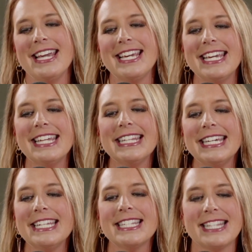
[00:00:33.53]
He
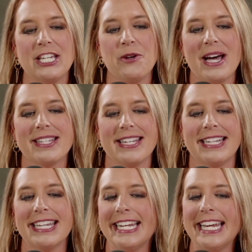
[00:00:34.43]
leads the U.S.
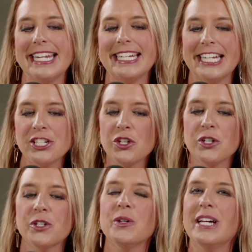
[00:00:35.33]
and Canadian
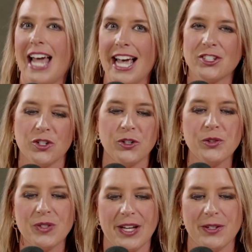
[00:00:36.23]
internal and
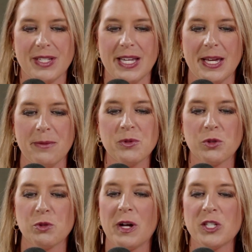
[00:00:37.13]
external sales teams
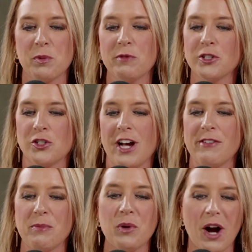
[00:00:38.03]
responsible for
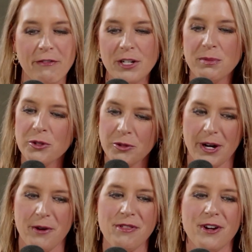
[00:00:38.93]
driving profitable
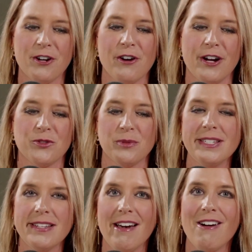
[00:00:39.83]
growth across
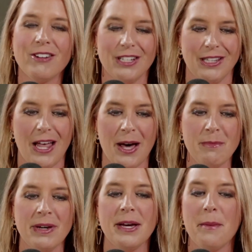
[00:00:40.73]
retail,
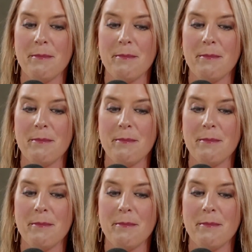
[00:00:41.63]
club,